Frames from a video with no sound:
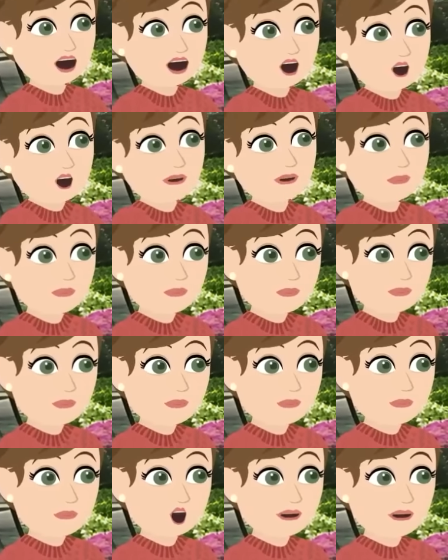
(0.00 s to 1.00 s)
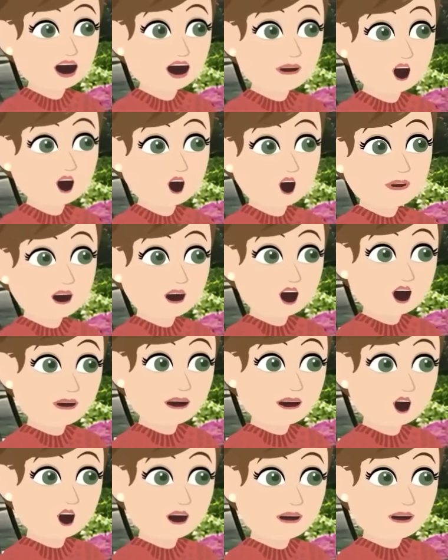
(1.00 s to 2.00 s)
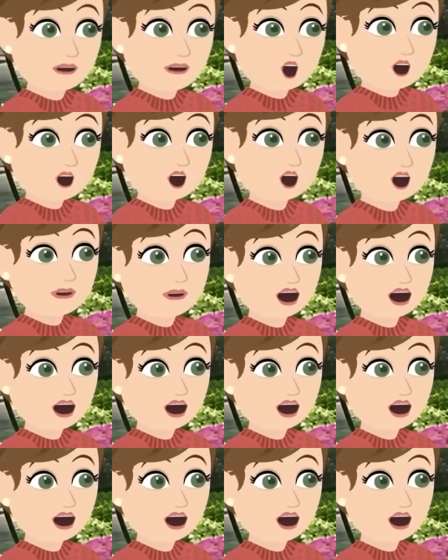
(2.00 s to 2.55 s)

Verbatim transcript: Or is what we're encouraging you to do